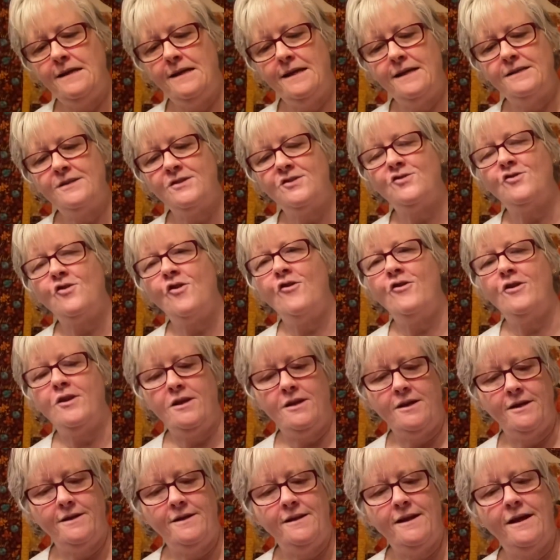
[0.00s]
I
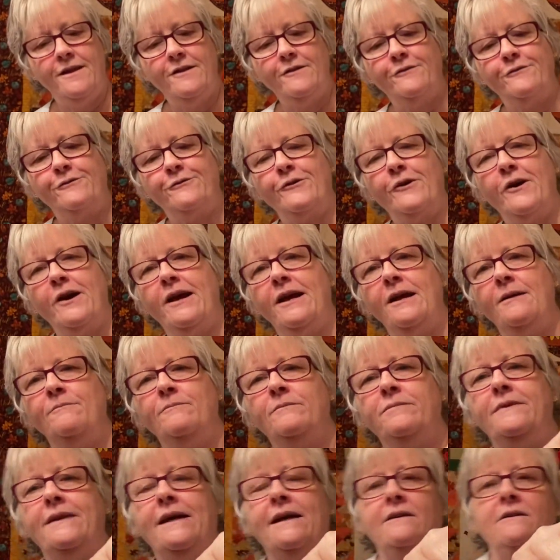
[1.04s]
started another
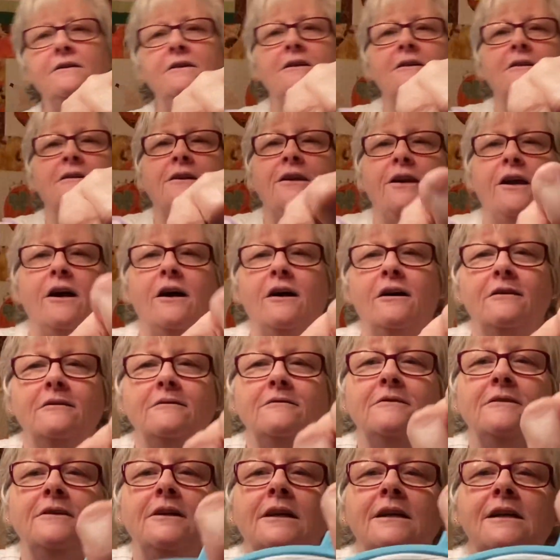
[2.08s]
frame. Now look,
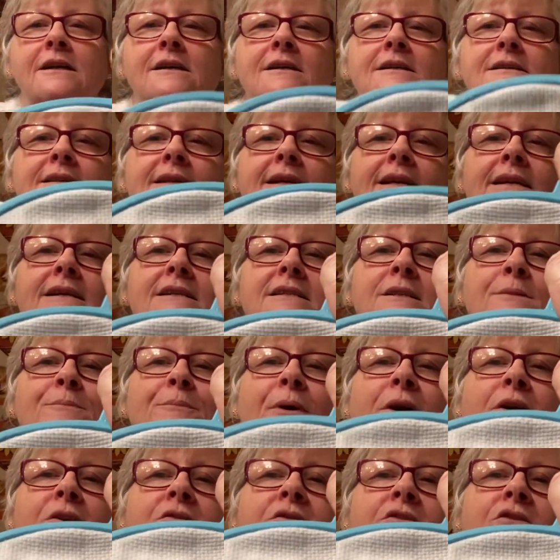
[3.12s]
y'all. See, it's
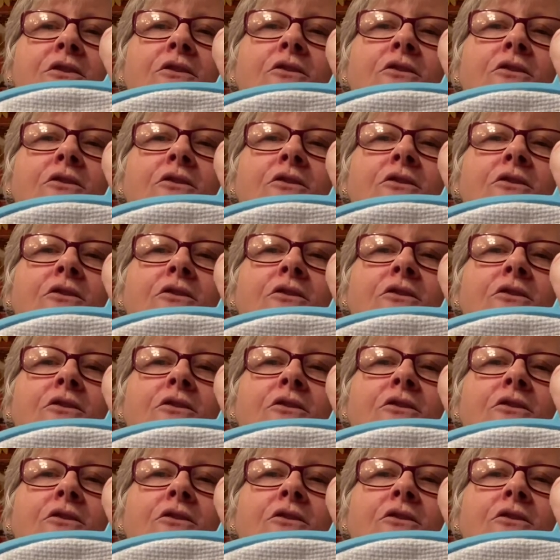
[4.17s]
supposed to